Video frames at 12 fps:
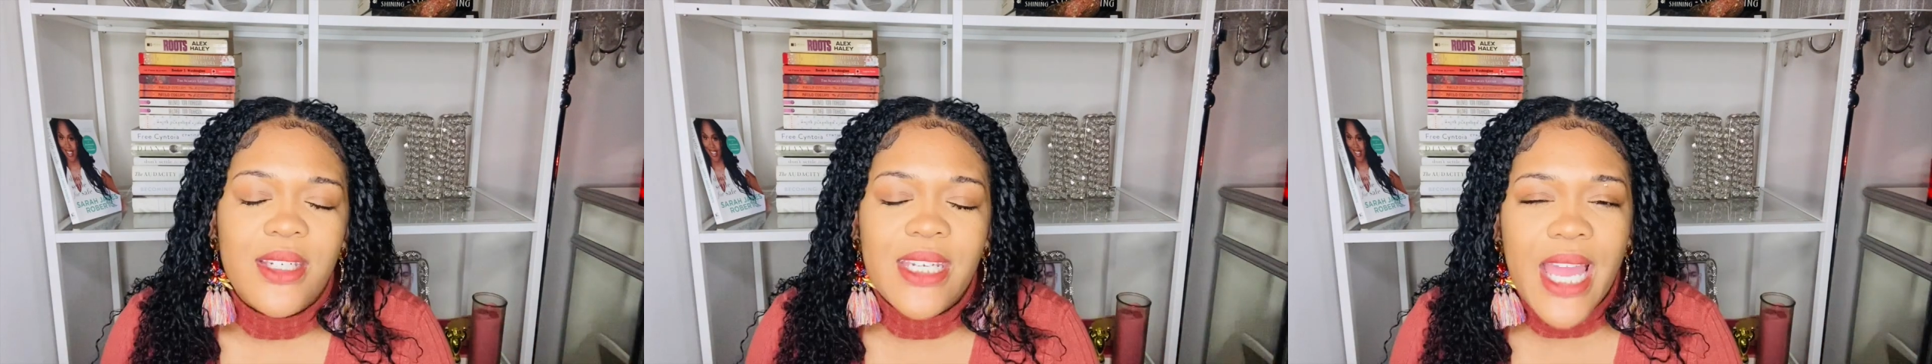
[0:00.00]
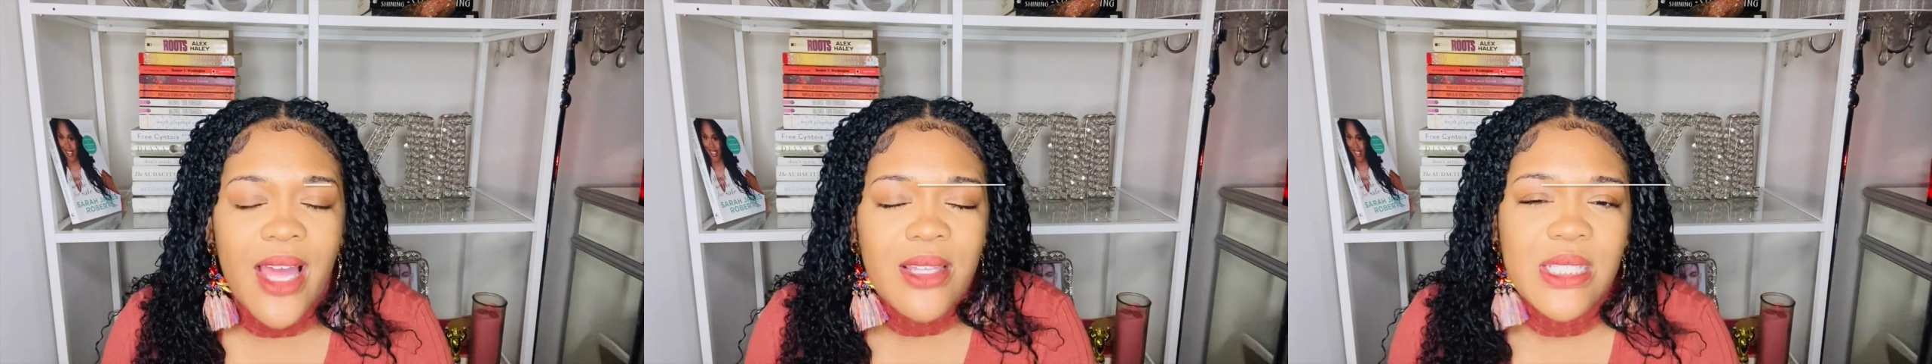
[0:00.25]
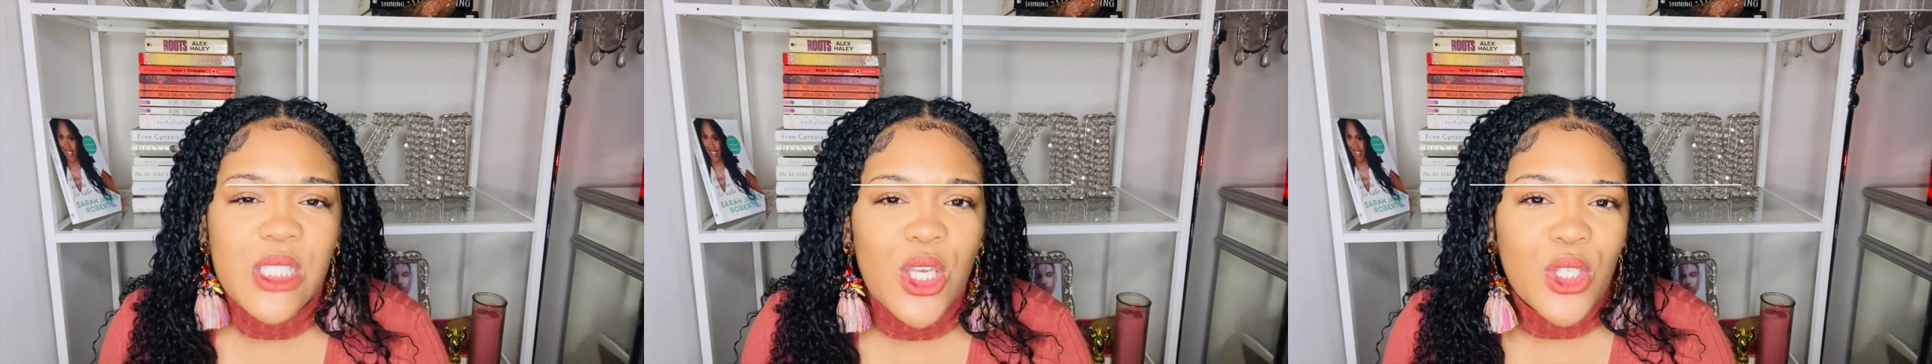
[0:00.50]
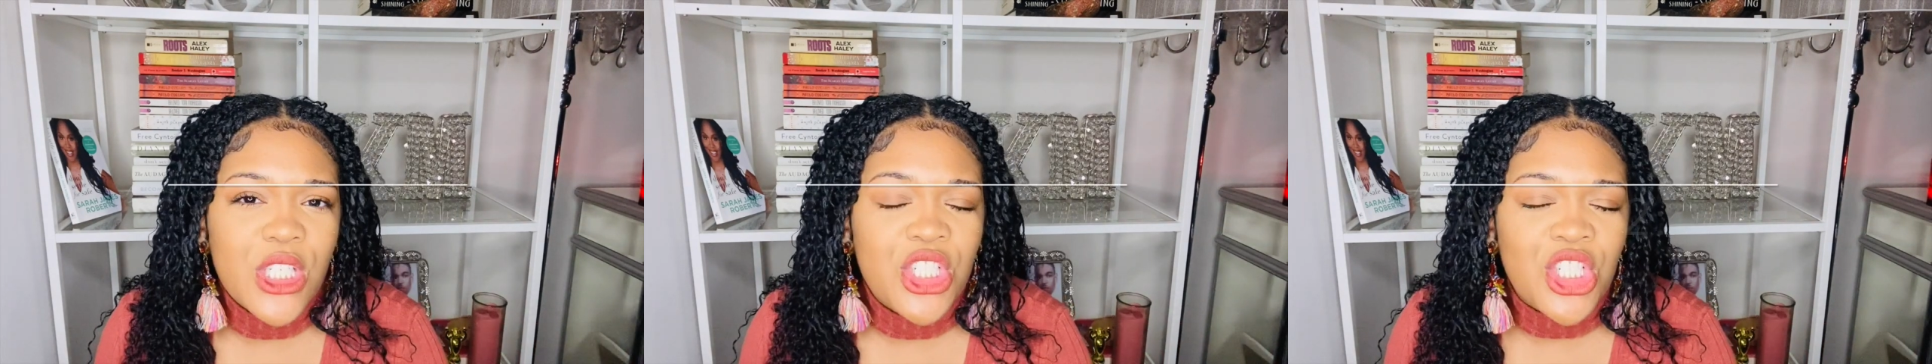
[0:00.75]
Now let's
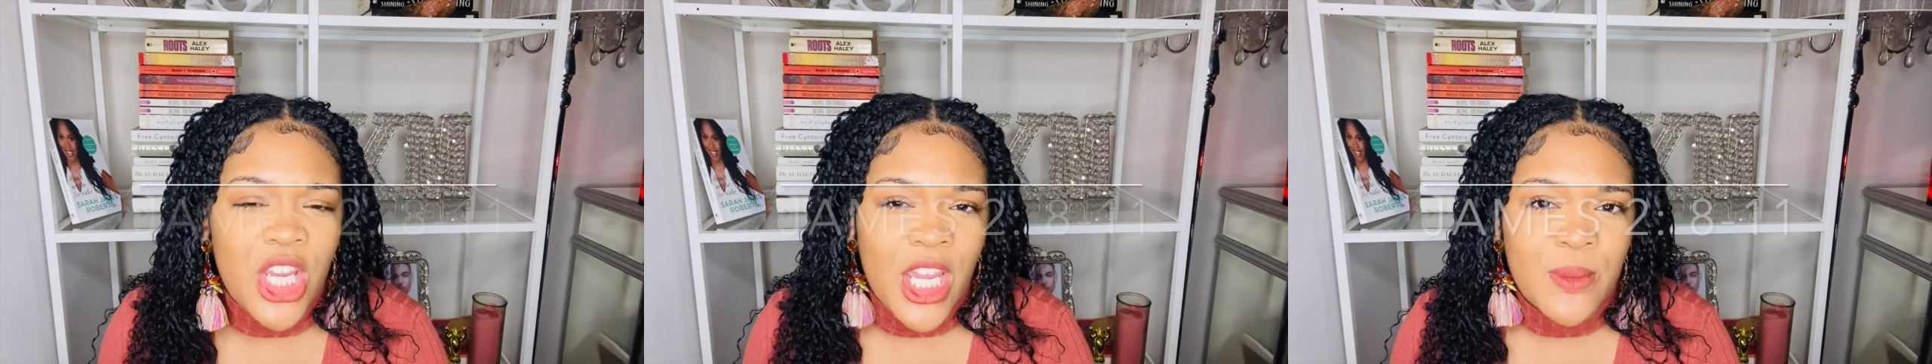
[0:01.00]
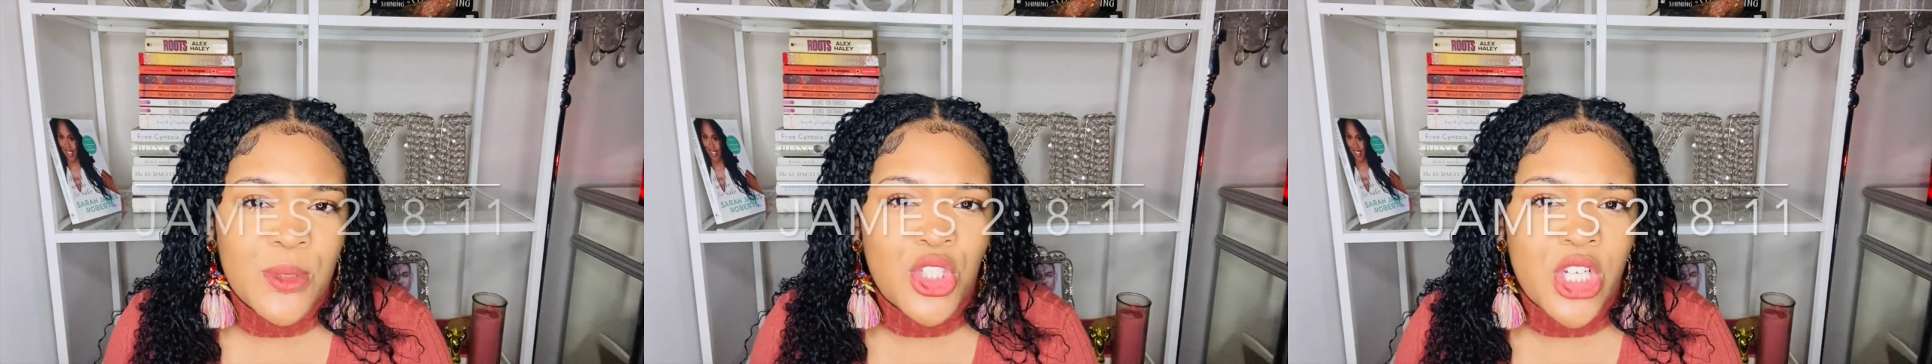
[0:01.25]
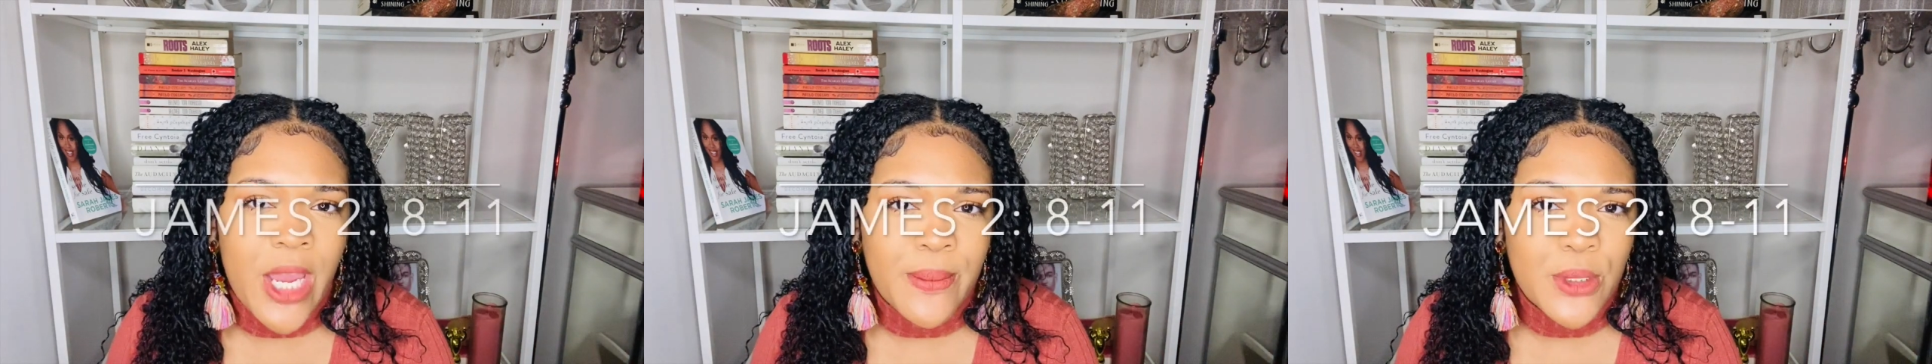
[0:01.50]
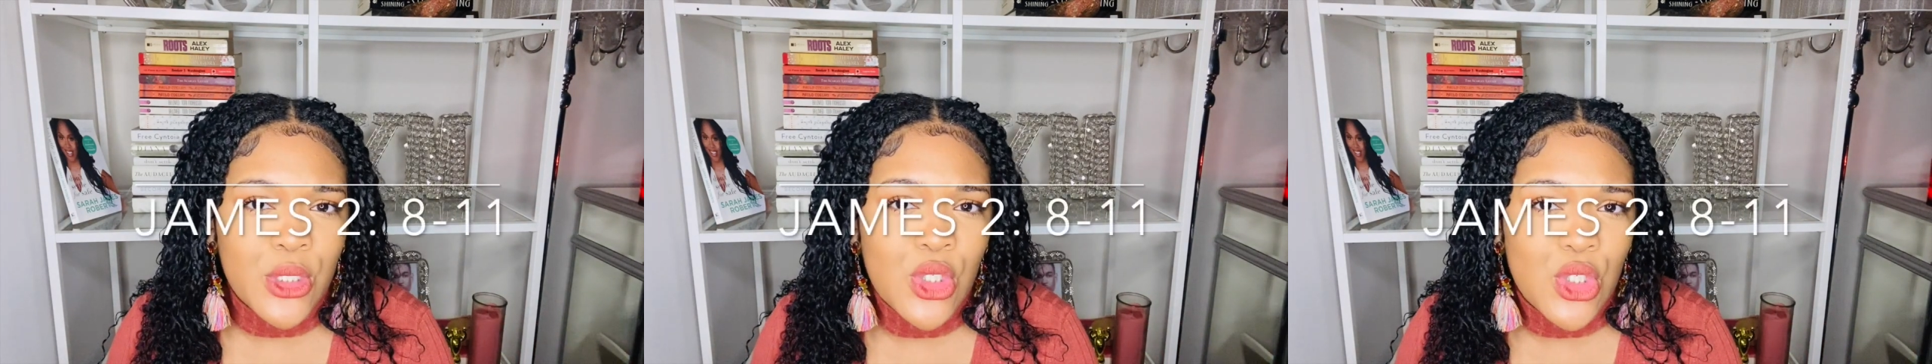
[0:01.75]
go to James
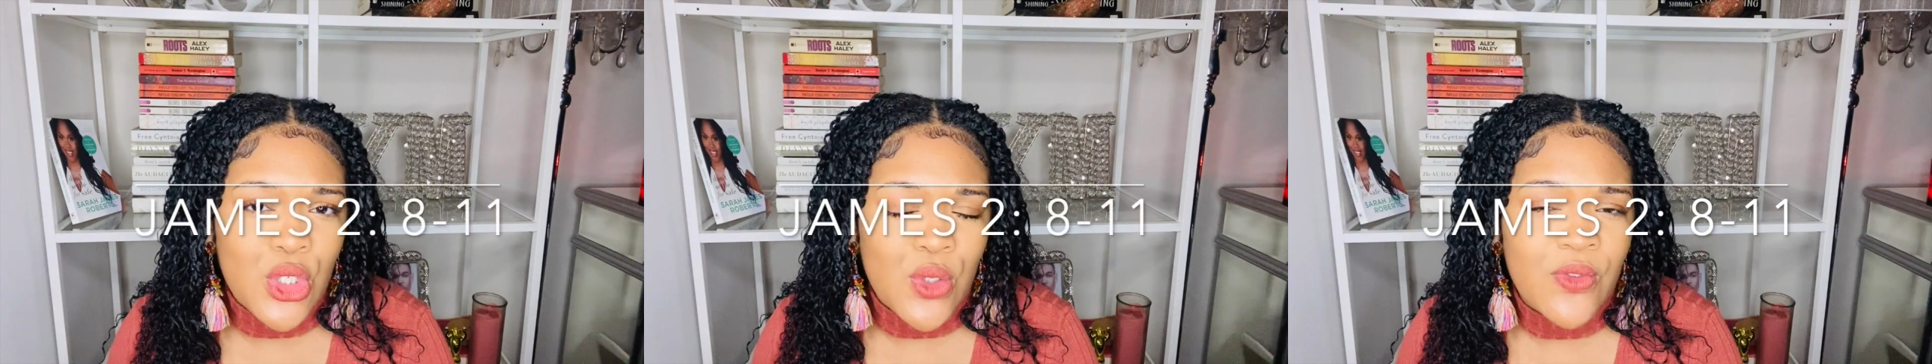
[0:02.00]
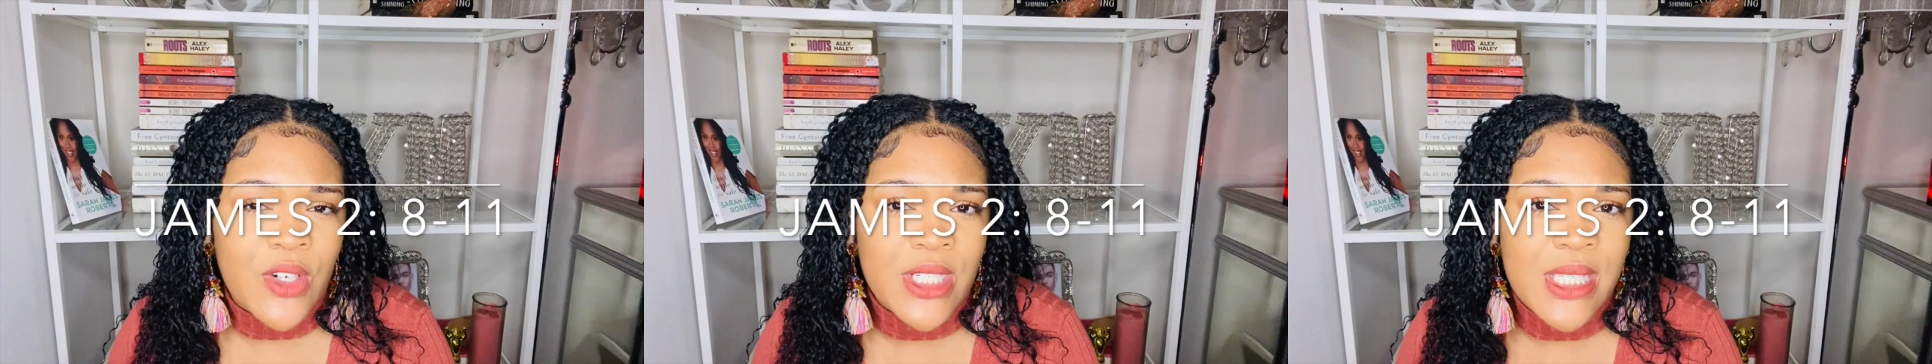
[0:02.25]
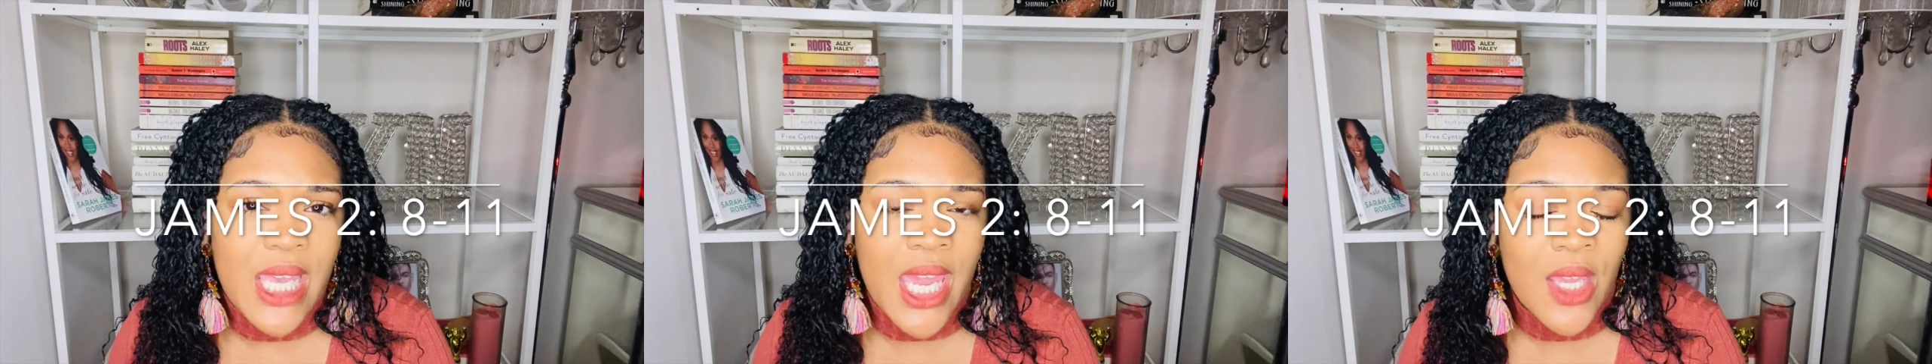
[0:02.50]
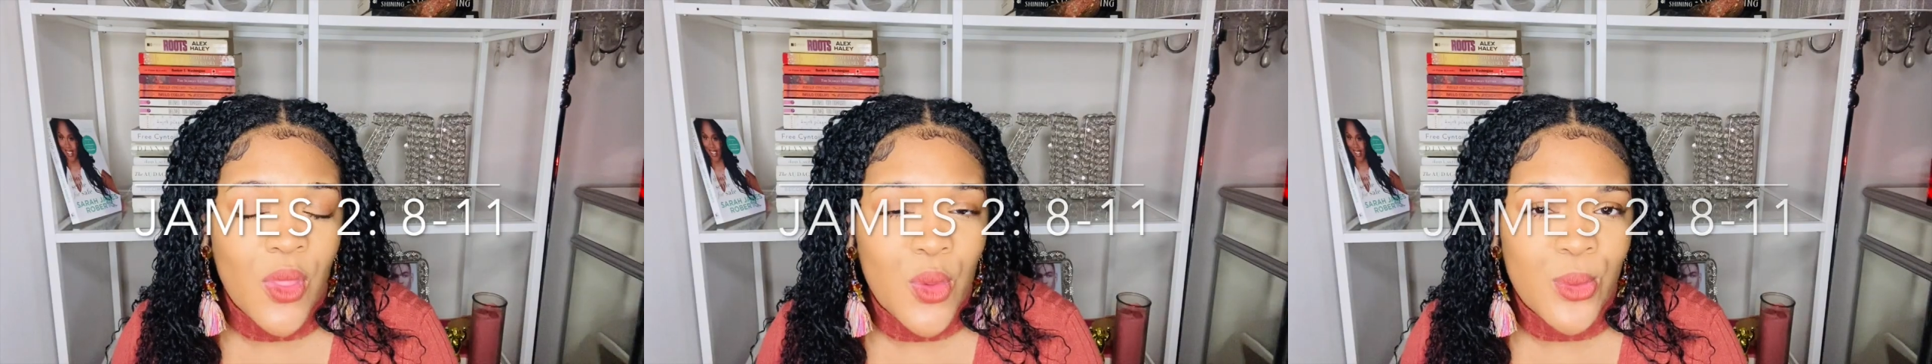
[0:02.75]
chapter 2, verse
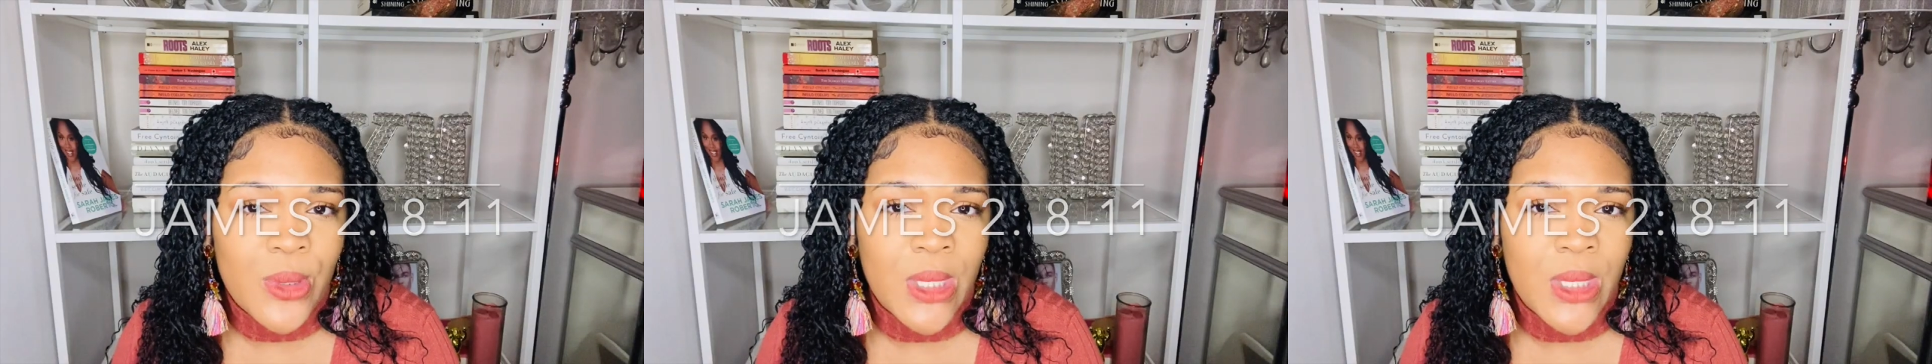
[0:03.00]
8 through